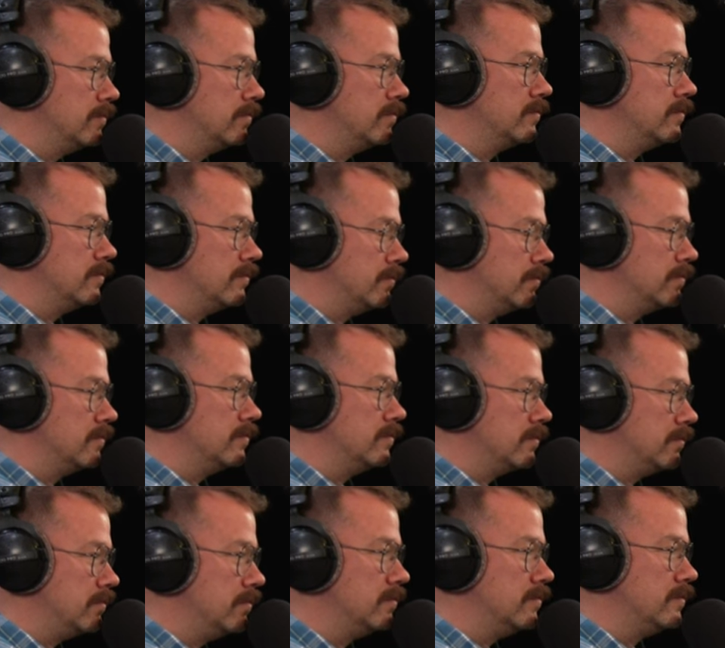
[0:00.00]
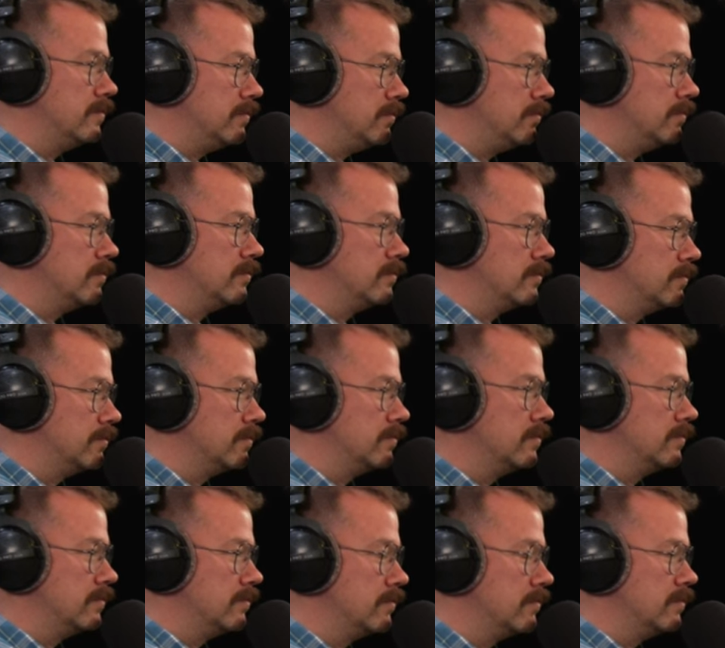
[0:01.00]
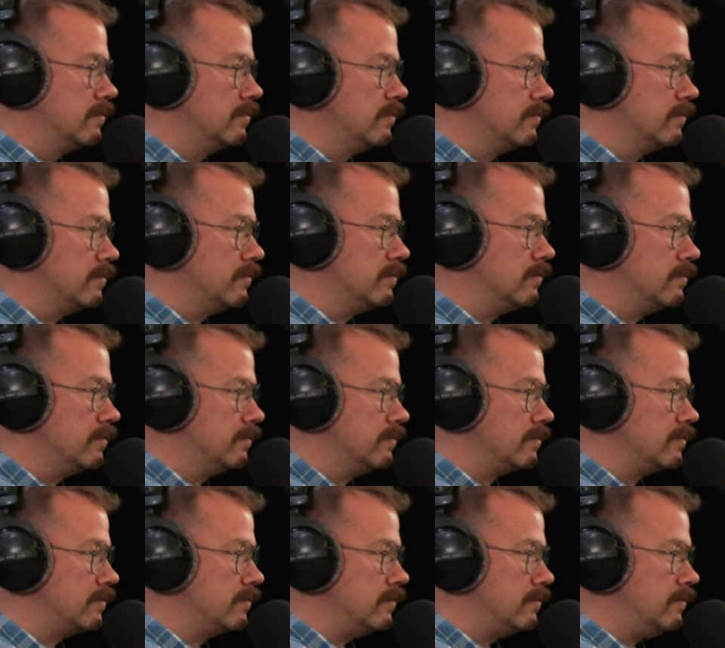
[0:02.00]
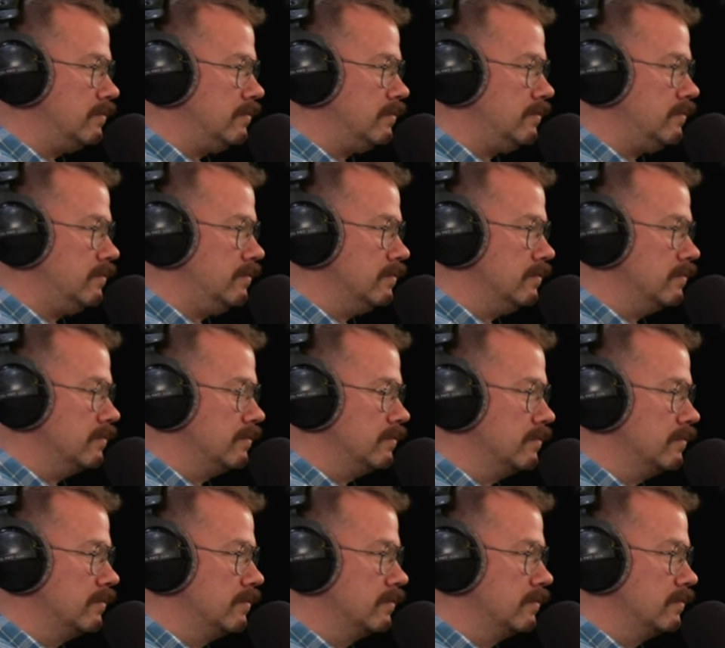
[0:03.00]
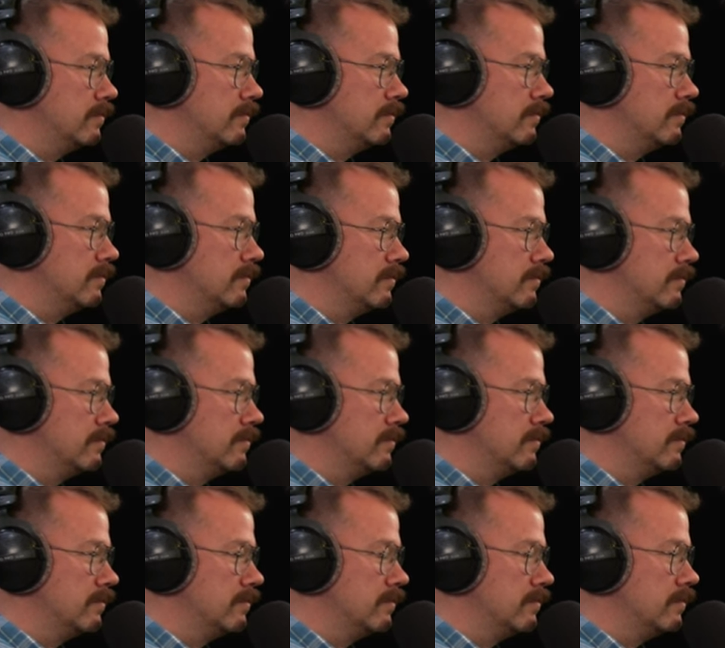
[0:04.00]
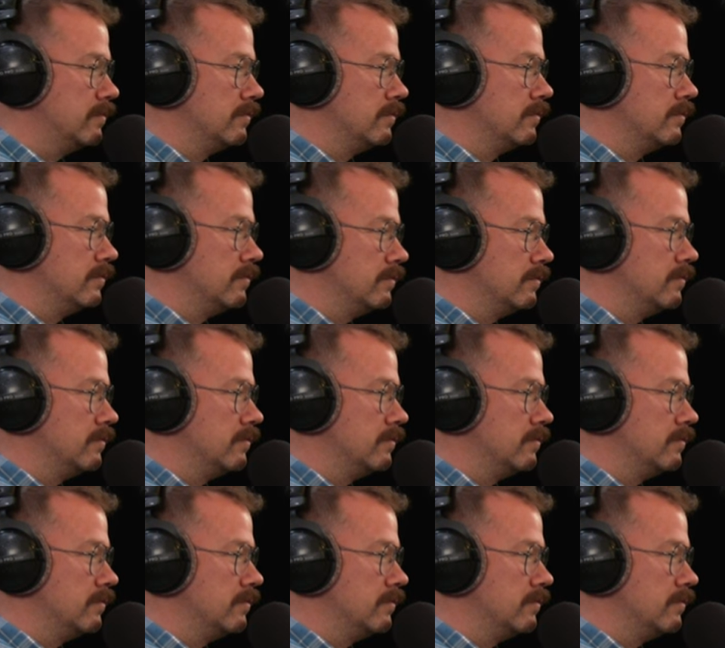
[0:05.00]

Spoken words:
This person isn't speaking.